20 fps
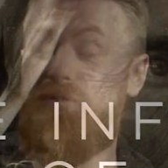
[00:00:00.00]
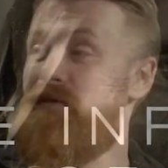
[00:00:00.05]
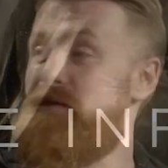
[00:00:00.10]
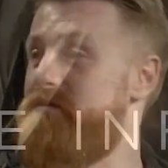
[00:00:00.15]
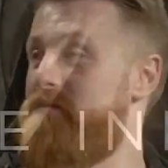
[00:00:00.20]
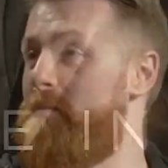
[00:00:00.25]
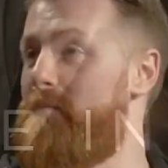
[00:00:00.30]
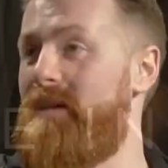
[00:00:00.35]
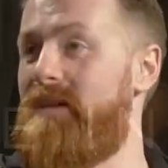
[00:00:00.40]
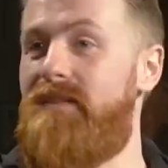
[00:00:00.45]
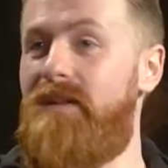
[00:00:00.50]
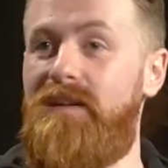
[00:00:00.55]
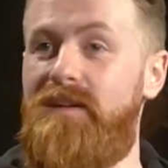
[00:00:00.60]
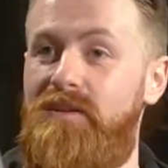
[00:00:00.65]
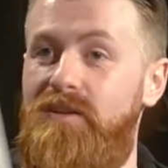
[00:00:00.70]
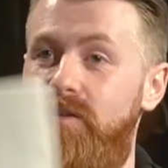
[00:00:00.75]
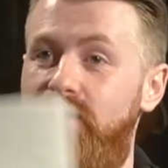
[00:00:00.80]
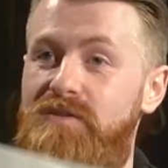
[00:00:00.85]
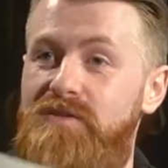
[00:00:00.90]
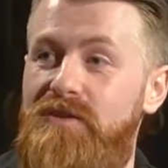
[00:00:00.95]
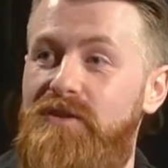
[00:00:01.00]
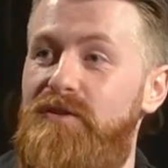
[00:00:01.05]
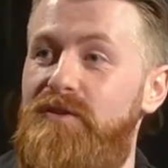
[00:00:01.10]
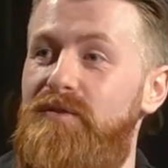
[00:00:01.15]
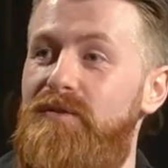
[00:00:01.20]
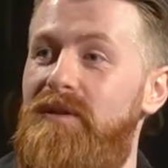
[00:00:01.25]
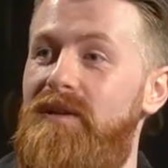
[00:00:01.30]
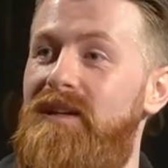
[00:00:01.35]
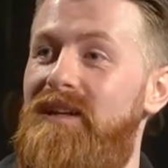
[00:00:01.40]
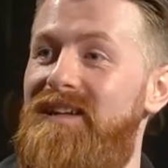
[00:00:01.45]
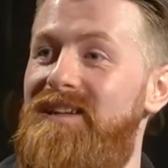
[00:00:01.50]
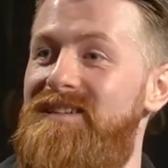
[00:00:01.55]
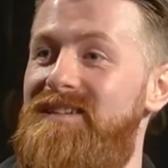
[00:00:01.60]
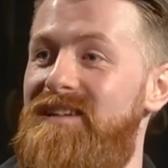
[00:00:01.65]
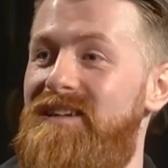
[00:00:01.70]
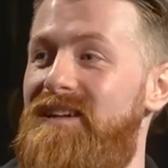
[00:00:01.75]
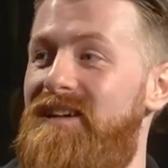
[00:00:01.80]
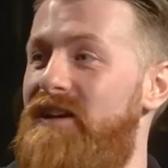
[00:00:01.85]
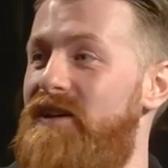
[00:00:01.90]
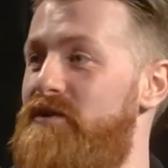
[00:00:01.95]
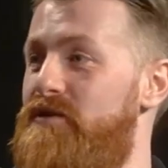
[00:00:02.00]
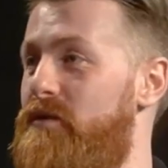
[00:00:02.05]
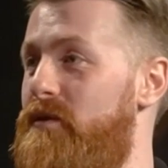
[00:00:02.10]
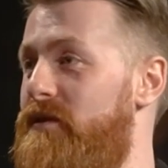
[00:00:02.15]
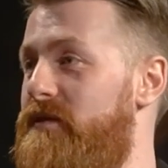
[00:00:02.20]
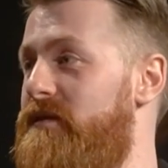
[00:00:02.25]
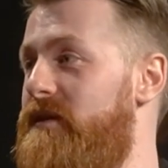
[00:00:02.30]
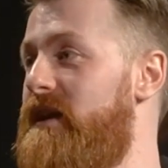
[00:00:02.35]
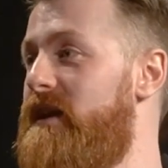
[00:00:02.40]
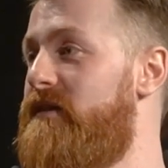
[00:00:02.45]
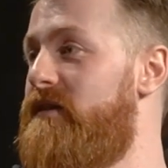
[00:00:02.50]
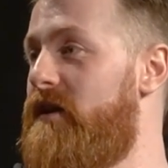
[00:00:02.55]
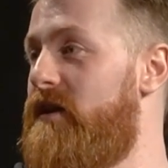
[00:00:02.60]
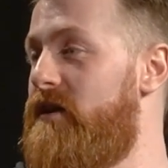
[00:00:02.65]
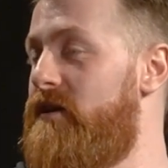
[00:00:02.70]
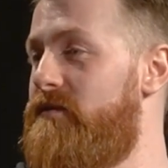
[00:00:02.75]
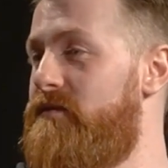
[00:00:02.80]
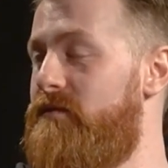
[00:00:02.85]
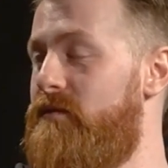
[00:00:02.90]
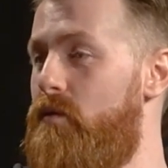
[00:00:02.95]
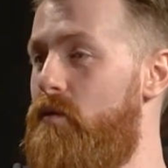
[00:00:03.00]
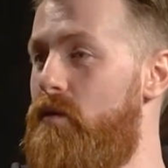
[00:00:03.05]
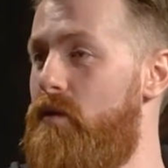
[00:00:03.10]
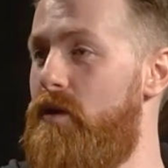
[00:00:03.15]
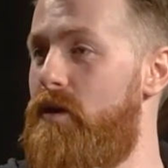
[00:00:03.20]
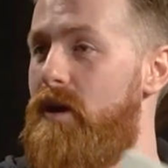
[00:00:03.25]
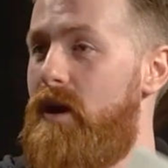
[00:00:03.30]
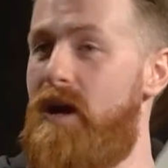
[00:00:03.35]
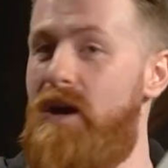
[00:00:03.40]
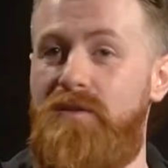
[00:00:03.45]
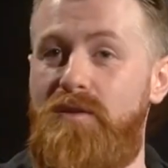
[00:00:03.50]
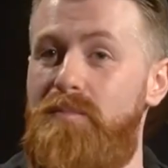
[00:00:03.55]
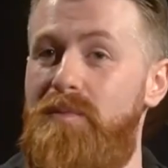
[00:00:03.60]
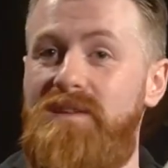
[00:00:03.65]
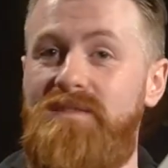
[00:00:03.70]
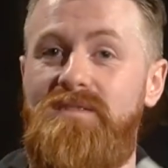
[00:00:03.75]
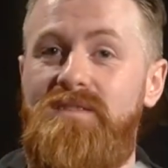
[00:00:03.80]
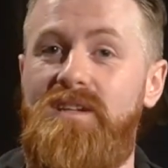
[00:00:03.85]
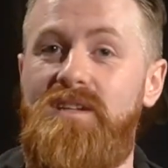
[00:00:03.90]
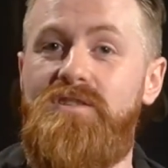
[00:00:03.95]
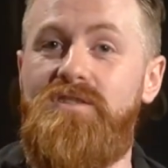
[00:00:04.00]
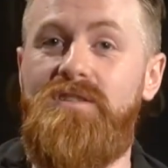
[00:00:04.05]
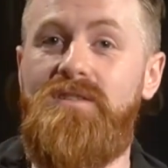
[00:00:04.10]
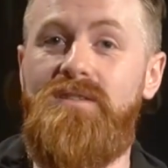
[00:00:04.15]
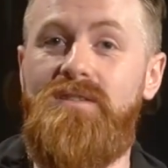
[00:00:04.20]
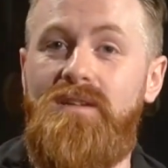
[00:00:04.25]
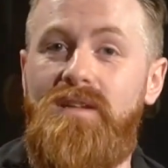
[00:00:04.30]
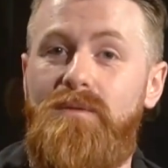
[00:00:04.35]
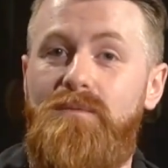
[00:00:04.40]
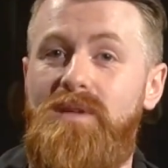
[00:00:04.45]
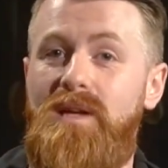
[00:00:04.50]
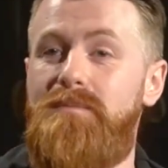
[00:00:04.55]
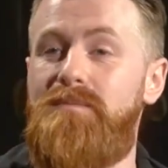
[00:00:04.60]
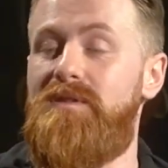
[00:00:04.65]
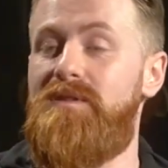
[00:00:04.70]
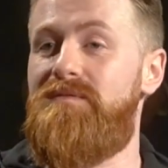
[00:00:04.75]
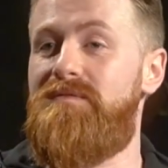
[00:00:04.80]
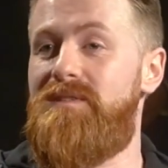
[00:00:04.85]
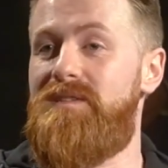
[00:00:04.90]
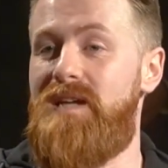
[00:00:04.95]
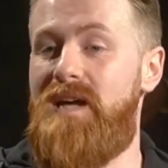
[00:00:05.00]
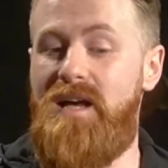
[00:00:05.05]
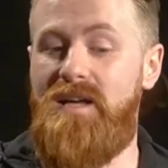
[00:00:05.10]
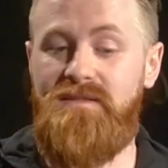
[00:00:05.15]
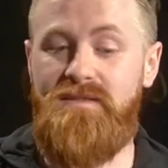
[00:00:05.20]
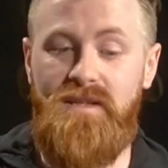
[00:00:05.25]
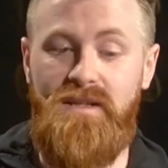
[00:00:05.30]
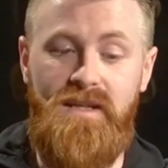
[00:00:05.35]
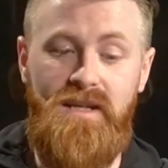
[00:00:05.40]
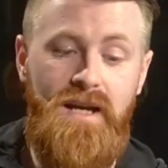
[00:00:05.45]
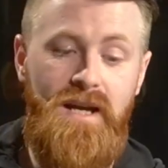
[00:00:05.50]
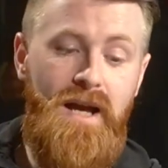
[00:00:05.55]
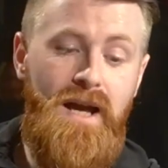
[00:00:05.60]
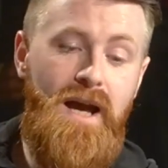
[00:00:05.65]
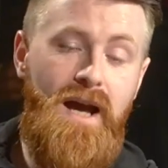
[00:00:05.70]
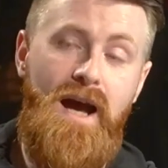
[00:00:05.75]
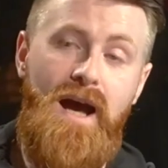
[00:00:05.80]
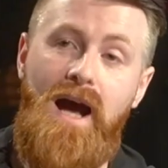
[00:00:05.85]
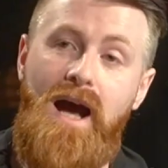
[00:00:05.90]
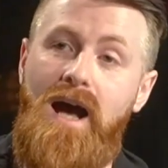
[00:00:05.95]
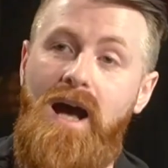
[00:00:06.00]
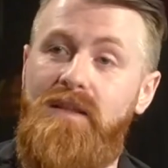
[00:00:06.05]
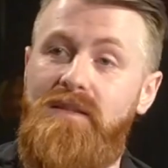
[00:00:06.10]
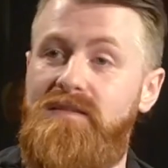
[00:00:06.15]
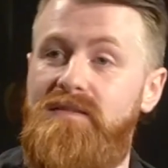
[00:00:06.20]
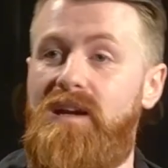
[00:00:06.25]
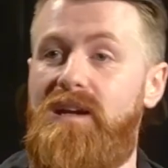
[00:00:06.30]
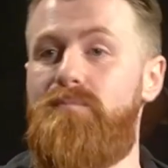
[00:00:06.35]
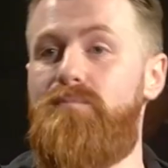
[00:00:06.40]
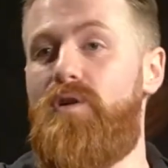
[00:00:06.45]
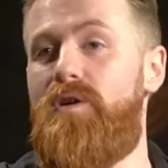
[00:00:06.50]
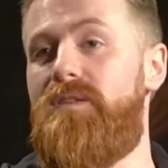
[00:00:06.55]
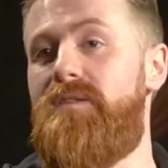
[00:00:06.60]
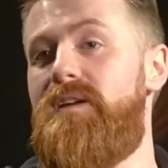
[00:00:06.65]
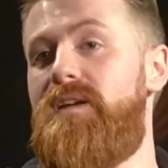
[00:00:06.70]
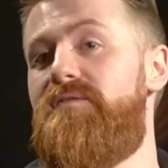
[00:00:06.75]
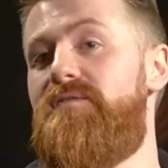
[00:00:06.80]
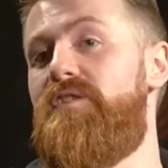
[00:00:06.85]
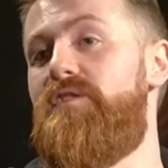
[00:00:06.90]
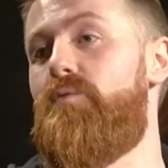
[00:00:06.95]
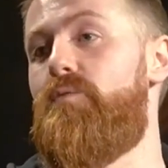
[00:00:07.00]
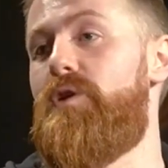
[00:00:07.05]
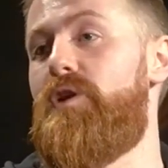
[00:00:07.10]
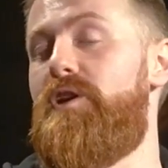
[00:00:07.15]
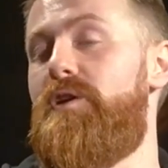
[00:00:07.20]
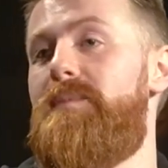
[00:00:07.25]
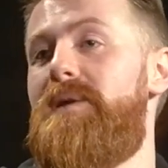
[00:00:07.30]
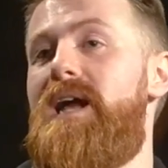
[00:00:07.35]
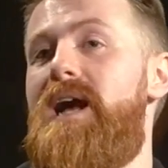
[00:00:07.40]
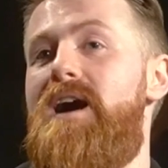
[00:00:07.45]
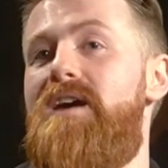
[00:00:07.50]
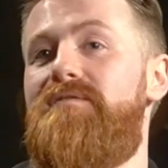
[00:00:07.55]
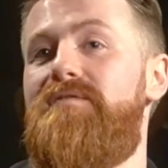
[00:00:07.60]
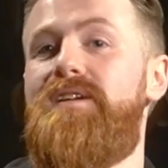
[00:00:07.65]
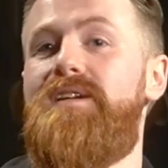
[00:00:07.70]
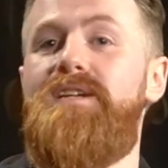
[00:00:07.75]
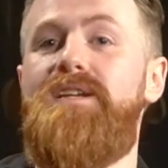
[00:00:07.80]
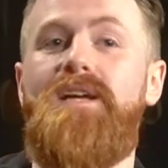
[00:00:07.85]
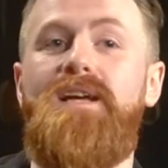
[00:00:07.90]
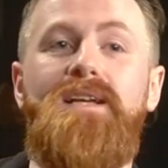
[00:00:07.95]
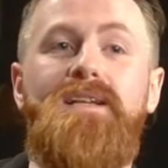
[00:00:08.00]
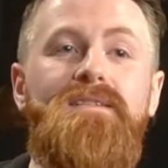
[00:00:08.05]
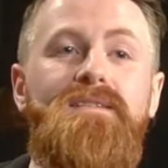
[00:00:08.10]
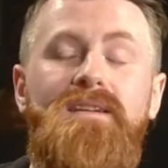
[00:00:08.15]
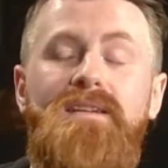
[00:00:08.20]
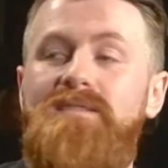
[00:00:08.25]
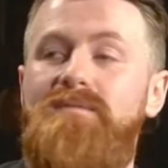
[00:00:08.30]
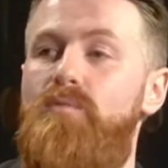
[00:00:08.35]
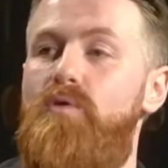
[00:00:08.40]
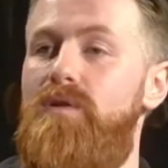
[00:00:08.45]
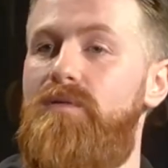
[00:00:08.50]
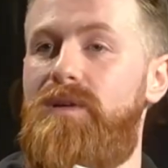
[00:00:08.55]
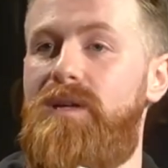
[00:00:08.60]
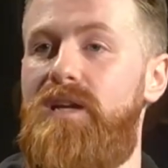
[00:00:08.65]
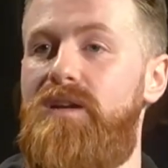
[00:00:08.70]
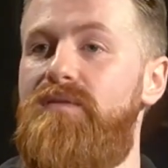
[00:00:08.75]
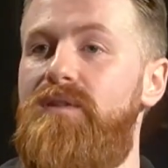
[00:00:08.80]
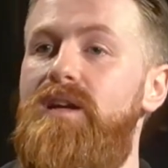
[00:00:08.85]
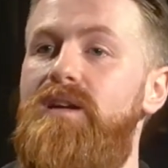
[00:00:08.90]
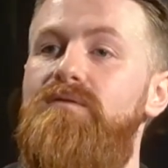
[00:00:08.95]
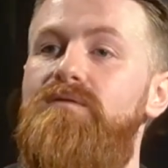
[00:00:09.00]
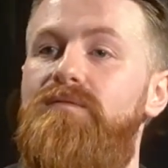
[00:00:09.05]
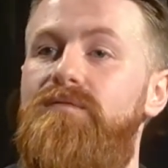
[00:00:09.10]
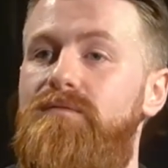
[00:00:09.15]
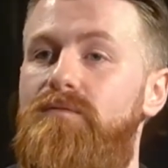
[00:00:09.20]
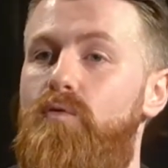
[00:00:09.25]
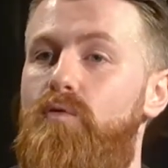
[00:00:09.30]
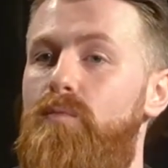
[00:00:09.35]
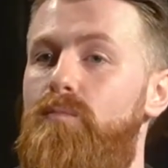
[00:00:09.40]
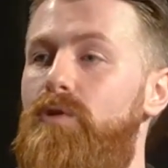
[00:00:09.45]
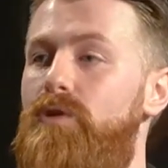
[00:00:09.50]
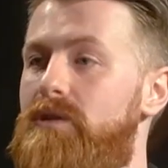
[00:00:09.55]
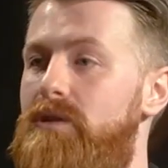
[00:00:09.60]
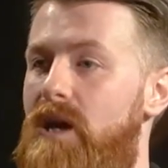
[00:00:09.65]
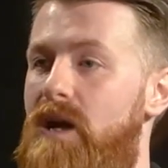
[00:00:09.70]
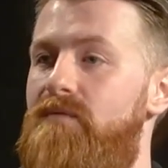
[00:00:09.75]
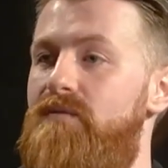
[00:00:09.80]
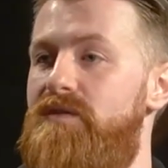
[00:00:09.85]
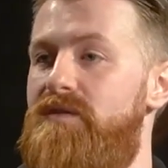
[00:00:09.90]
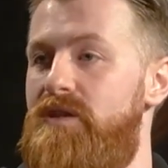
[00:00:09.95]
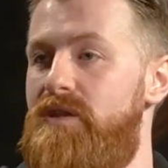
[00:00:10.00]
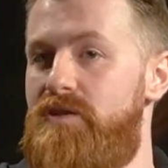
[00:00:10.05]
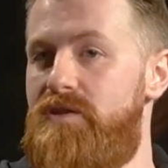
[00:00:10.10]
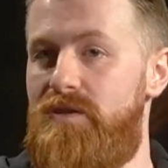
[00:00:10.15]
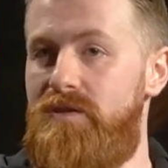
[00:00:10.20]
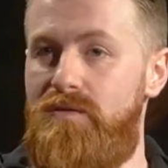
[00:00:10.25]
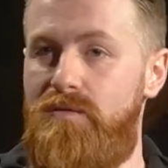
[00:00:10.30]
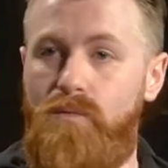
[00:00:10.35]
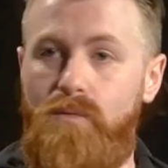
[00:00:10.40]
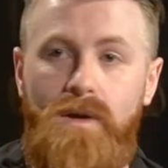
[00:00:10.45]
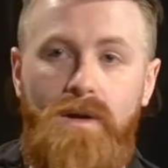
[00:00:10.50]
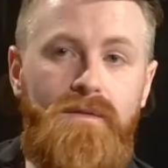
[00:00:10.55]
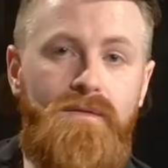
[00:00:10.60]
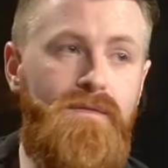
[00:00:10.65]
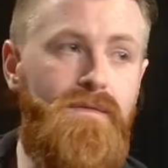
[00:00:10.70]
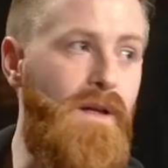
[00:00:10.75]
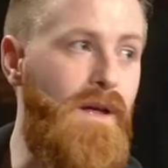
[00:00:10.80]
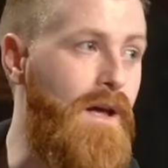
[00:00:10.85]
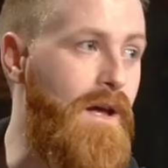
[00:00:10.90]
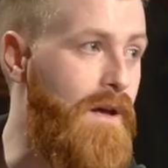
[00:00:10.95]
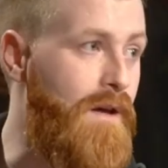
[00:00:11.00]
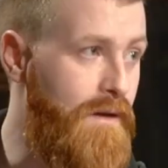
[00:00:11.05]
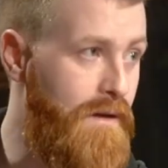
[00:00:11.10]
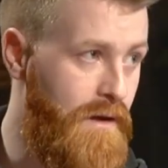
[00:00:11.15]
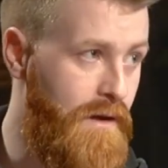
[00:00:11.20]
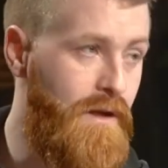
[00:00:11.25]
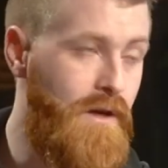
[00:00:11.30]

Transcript: First of all, big thank you to Linda and Dorothea there for uh, their presentation. It was absolutely fantastic. Uh, the second part of the evening, we're going to be having it's it's more of a kind of informal conversation with uh,